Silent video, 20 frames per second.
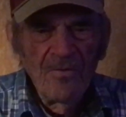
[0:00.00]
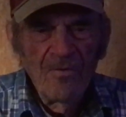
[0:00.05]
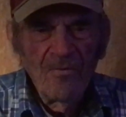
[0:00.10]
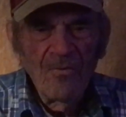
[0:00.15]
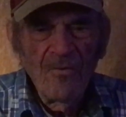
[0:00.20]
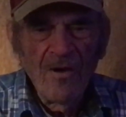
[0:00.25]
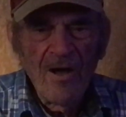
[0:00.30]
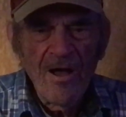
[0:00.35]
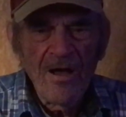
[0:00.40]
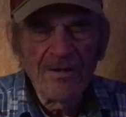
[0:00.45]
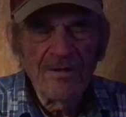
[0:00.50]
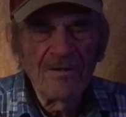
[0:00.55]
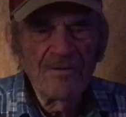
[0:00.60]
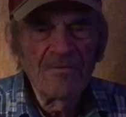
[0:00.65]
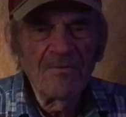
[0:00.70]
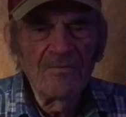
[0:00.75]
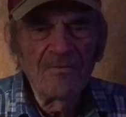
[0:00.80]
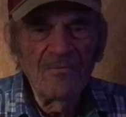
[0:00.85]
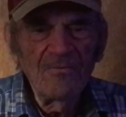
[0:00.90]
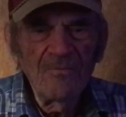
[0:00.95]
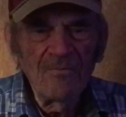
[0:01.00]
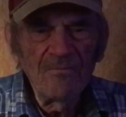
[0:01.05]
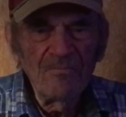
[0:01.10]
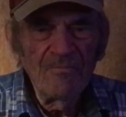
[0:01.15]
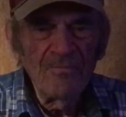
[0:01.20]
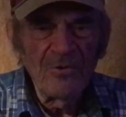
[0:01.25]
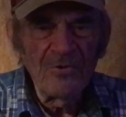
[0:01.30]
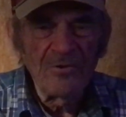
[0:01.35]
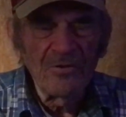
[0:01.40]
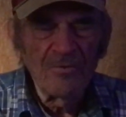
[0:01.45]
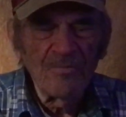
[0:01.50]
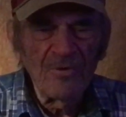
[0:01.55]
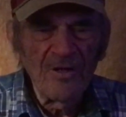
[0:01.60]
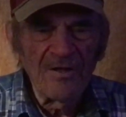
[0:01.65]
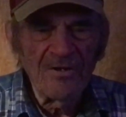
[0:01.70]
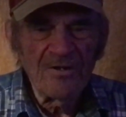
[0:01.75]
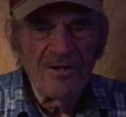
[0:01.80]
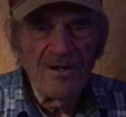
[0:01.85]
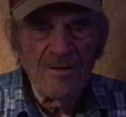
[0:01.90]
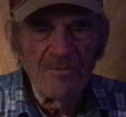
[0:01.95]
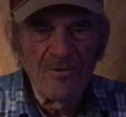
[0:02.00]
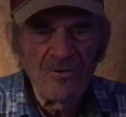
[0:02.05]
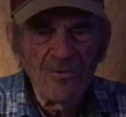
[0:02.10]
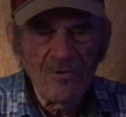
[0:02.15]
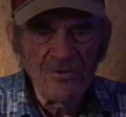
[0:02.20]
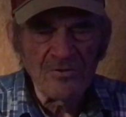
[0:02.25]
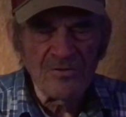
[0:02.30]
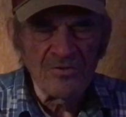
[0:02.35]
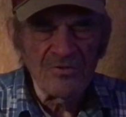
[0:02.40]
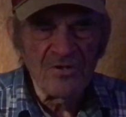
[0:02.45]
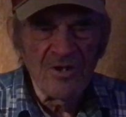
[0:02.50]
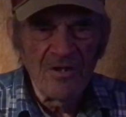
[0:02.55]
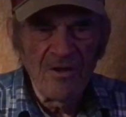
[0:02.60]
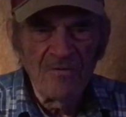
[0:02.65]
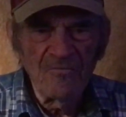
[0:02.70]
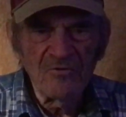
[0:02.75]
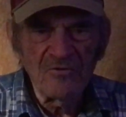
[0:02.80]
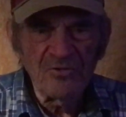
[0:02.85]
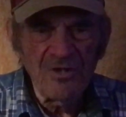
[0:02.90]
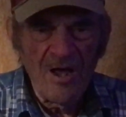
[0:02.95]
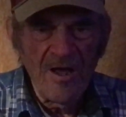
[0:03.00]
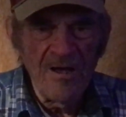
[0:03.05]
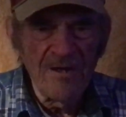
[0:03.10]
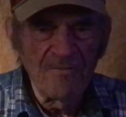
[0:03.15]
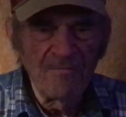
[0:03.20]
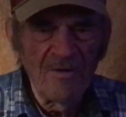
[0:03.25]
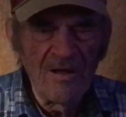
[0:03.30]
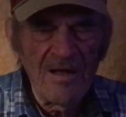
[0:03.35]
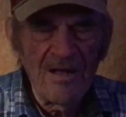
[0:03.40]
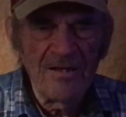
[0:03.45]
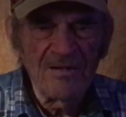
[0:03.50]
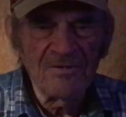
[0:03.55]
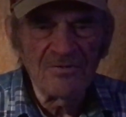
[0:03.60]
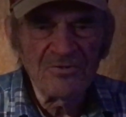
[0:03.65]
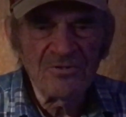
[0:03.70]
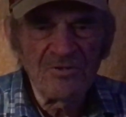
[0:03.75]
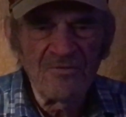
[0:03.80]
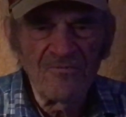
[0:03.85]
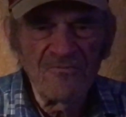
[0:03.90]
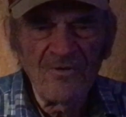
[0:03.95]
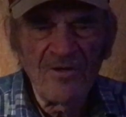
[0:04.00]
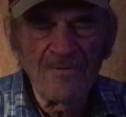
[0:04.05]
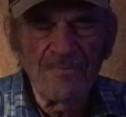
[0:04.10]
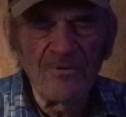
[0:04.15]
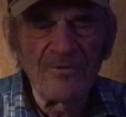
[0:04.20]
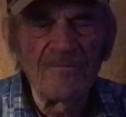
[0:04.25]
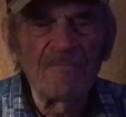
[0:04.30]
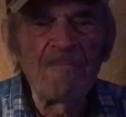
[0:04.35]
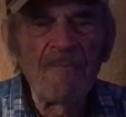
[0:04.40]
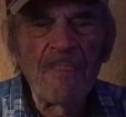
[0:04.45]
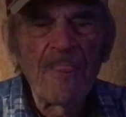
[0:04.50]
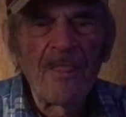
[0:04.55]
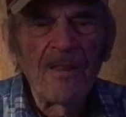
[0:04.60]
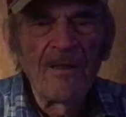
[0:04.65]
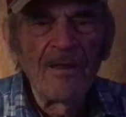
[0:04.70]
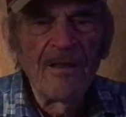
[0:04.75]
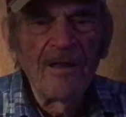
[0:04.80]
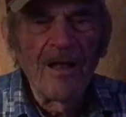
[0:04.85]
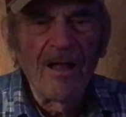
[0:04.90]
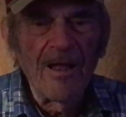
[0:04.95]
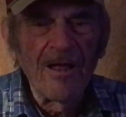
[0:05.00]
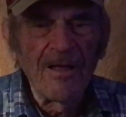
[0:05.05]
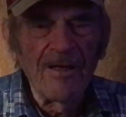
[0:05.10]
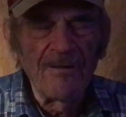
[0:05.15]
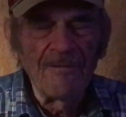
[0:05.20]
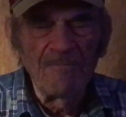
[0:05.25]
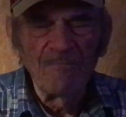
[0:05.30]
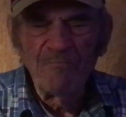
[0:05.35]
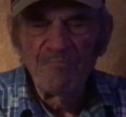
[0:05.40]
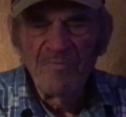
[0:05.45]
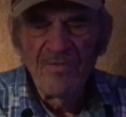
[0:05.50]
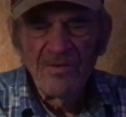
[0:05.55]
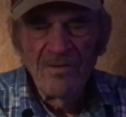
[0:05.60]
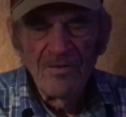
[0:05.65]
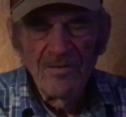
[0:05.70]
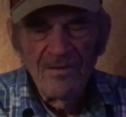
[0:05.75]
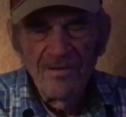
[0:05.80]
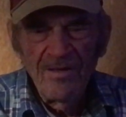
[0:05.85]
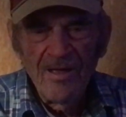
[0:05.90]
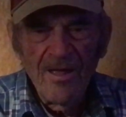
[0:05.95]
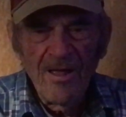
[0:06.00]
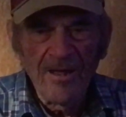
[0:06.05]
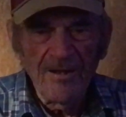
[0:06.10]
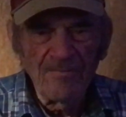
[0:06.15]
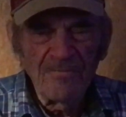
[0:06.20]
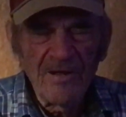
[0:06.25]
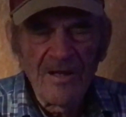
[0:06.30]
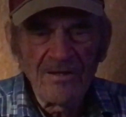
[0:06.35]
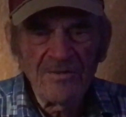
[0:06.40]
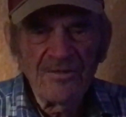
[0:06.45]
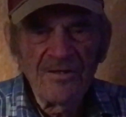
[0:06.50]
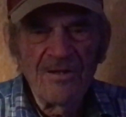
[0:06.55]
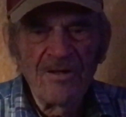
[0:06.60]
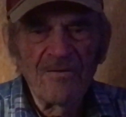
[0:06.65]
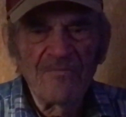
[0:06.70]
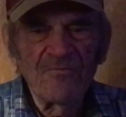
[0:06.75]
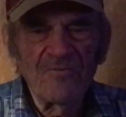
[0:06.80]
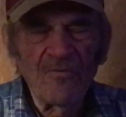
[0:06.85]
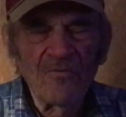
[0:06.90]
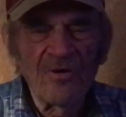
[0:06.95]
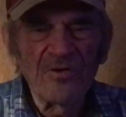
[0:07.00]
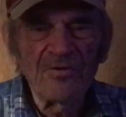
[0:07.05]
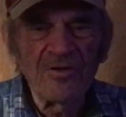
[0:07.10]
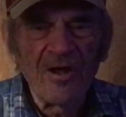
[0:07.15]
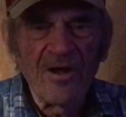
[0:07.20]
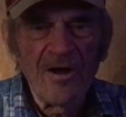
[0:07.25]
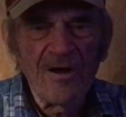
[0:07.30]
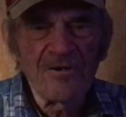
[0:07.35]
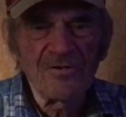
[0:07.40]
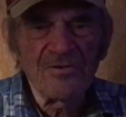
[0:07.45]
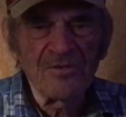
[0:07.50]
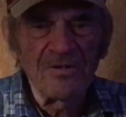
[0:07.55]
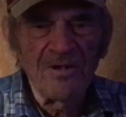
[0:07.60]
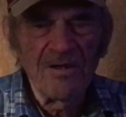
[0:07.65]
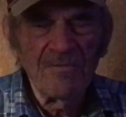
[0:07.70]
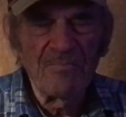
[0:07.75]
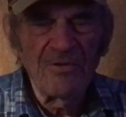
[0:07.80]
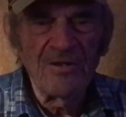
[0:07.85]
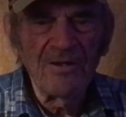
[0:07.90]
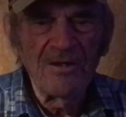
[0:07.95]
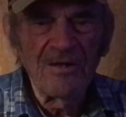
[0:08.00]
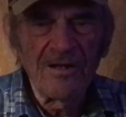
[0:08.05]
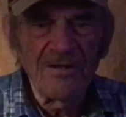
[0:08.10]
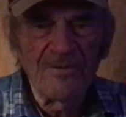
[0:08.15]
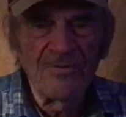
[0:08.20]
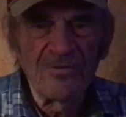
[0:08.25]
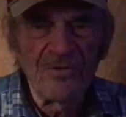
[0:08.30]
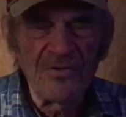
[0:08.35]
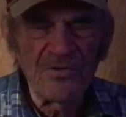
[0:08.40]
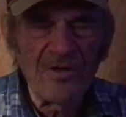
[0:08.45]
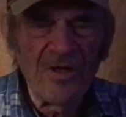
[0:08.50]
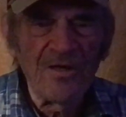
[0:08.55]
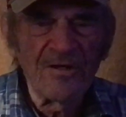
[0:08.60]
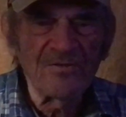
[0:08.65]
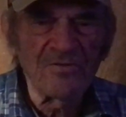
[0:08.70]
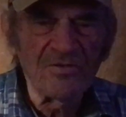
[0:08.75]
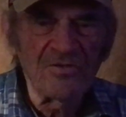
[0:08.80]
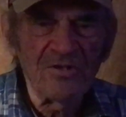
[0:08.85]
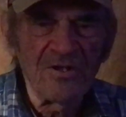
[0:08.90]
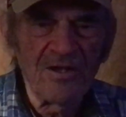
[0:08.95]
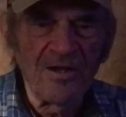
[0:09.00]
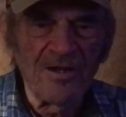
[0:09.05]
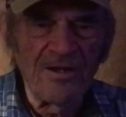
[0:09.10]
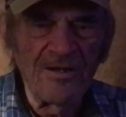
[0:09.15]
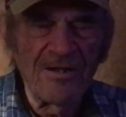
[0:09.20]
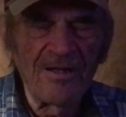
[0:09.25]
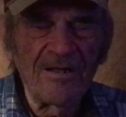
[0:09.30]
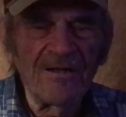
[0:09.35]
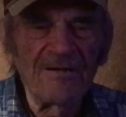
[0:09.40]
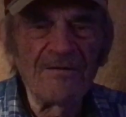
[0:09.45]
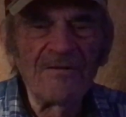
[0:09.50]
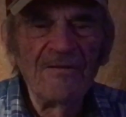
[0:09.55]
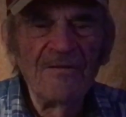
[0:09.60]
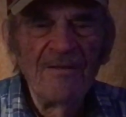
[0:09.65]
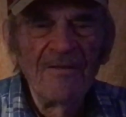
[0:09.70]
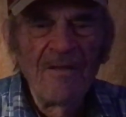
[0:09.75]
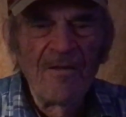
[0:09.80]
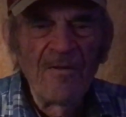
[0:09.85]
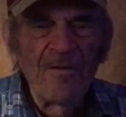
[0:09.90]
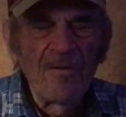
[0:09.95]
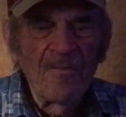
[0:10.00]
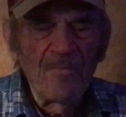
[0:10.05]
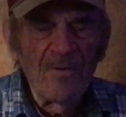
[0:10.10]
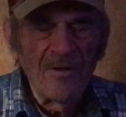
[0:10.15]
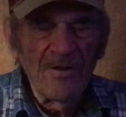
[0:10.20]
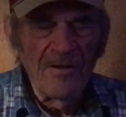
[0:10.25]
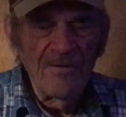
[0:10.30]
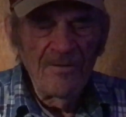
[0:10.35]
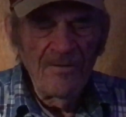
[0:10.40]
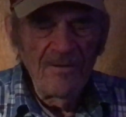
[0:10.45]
wagon pulled by a team of horses, and it was 8 miles to Flippin. And heck, back then, if you went to Harrison, that'd be like going to Kansas City now. But